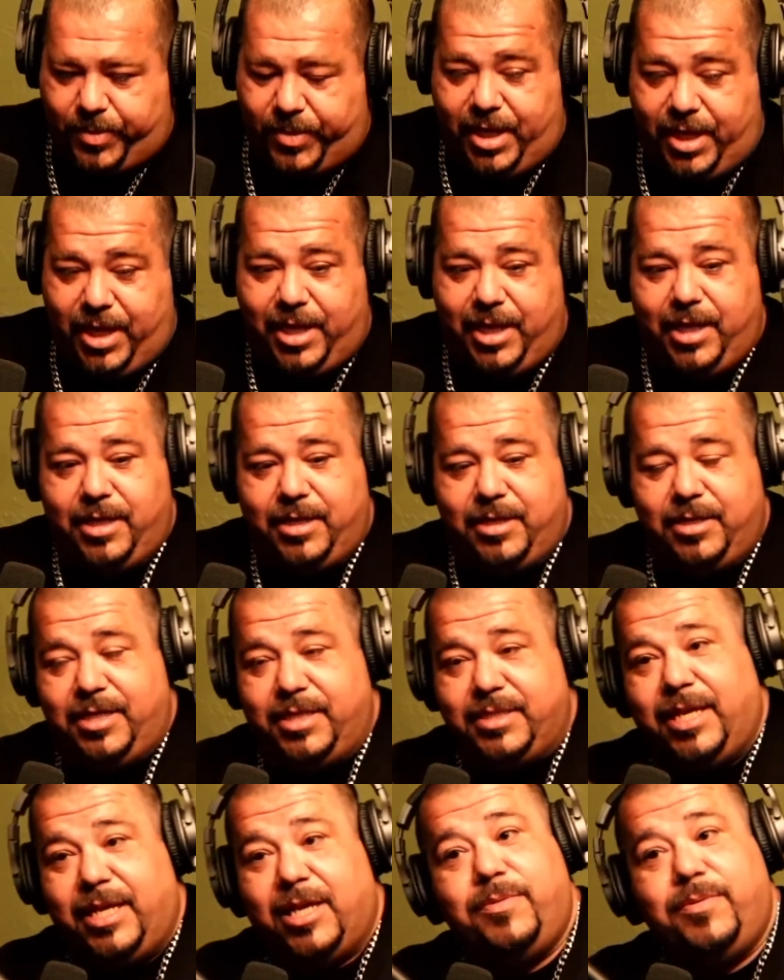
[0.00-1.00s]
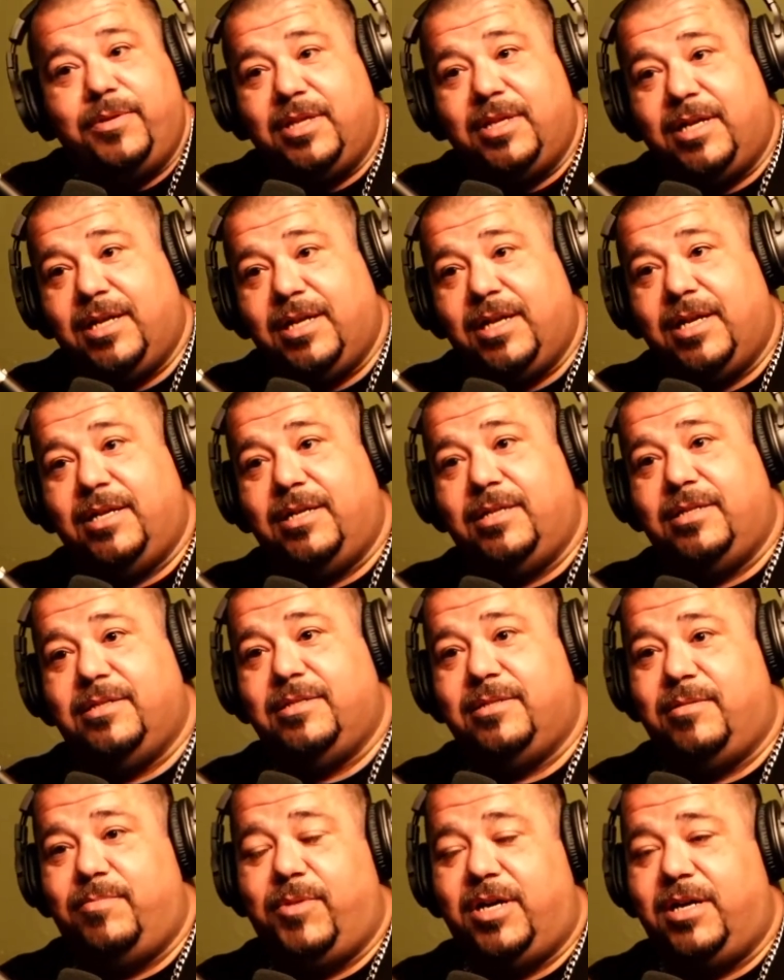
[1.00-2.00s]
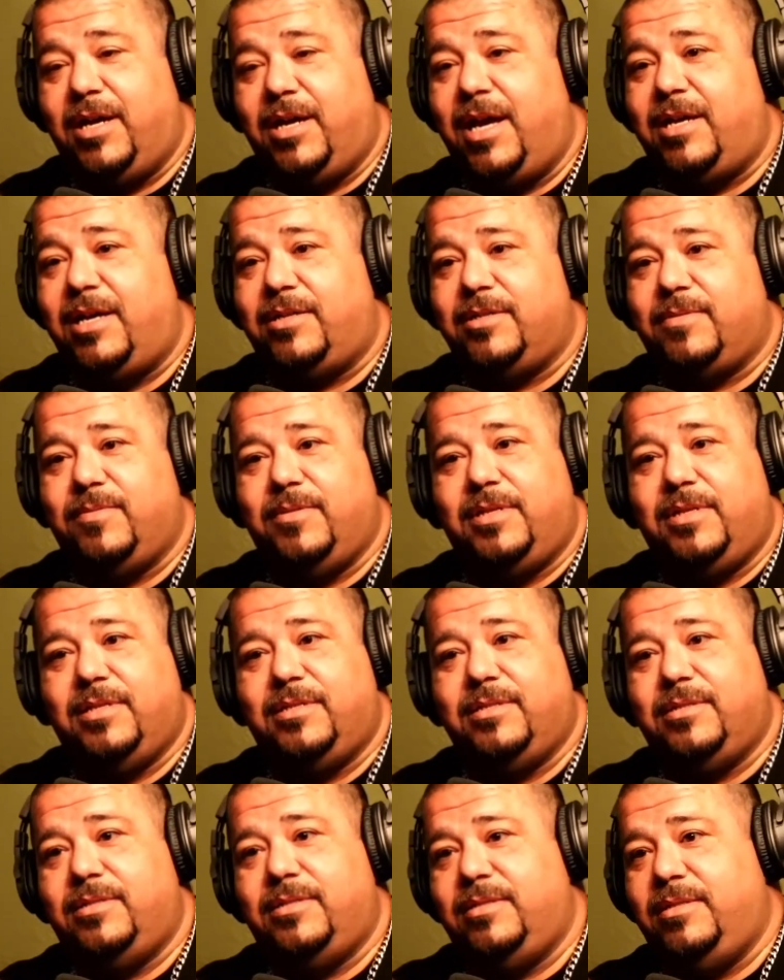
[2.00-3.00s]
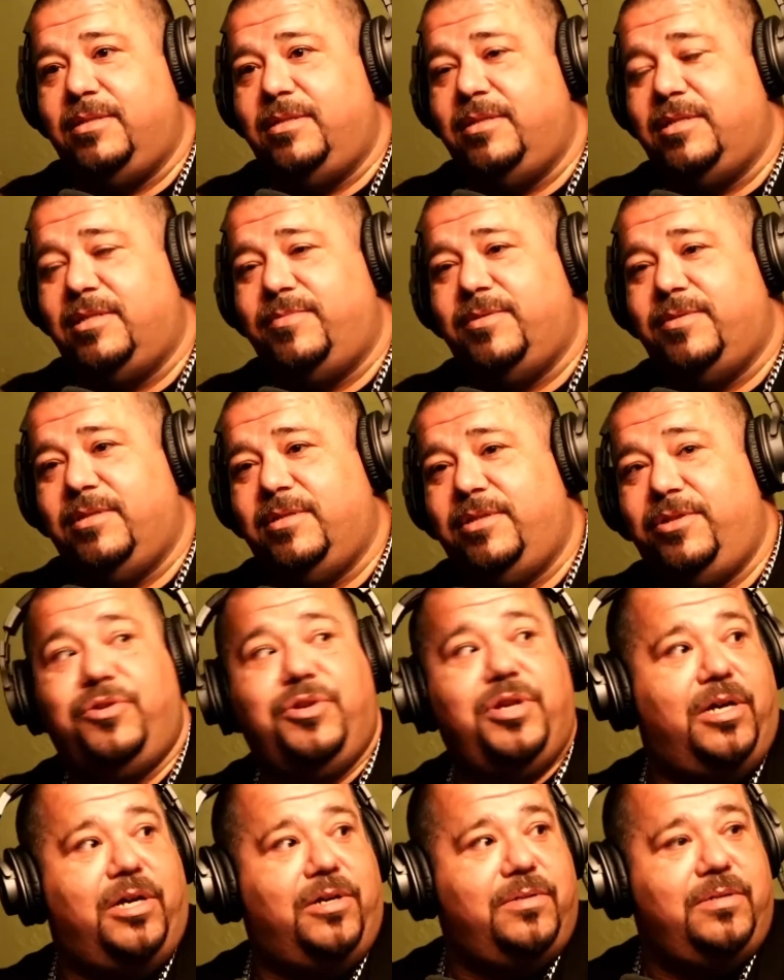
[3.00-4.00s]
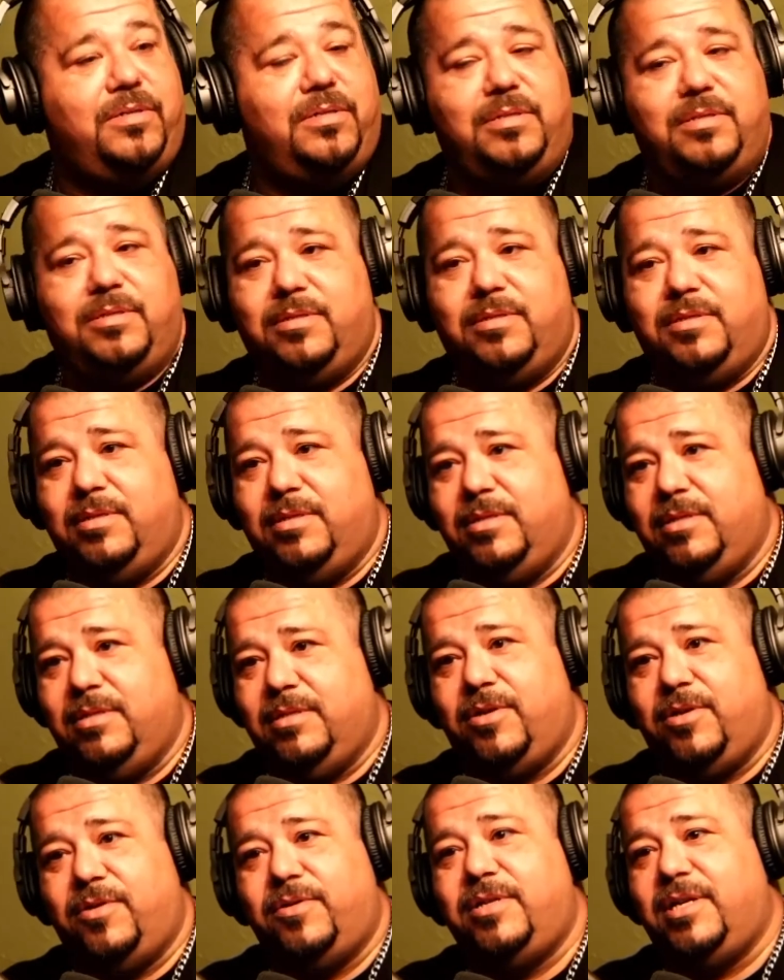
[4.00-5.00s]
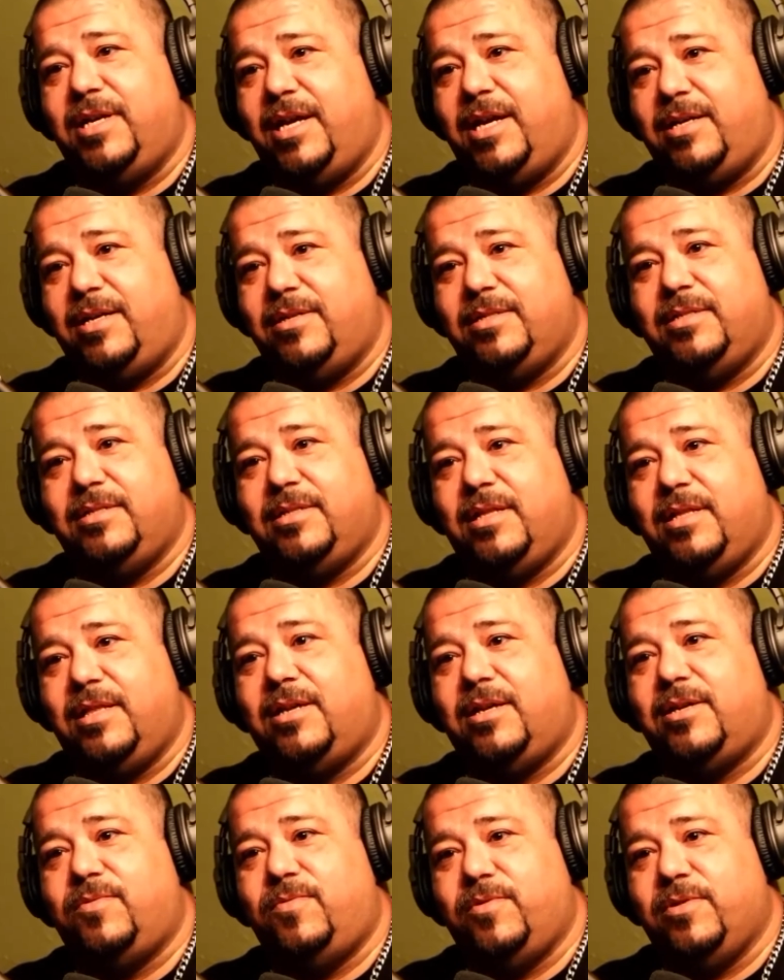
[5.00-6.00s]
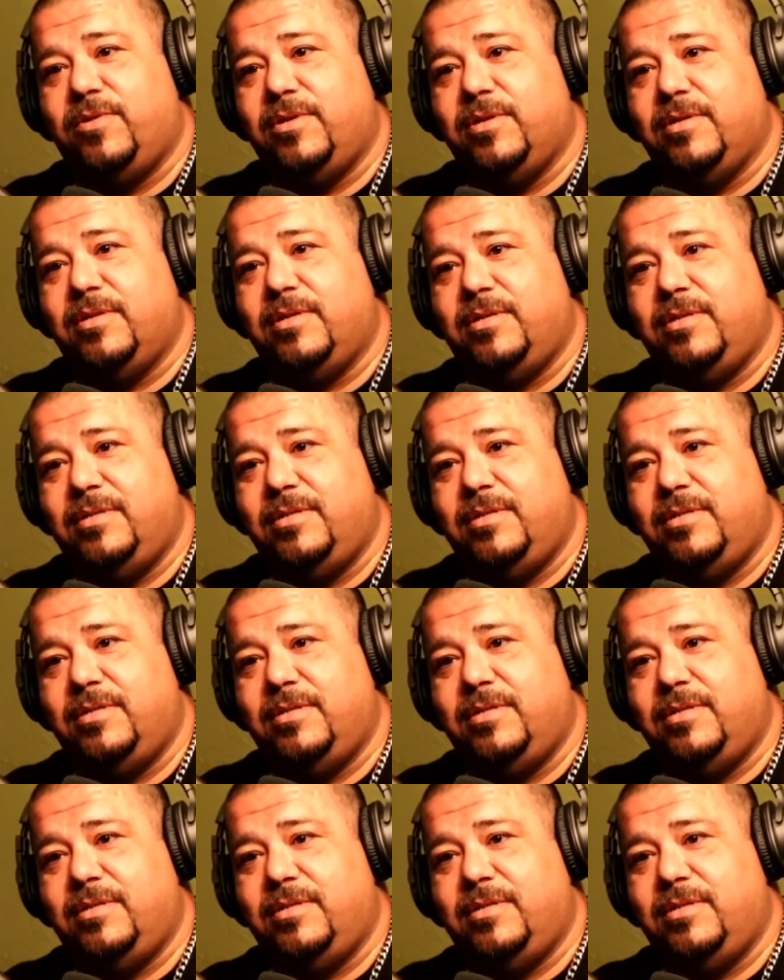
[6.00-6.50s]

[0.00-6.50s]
And it's helping that I bought a house because, owning a house is a lot of work.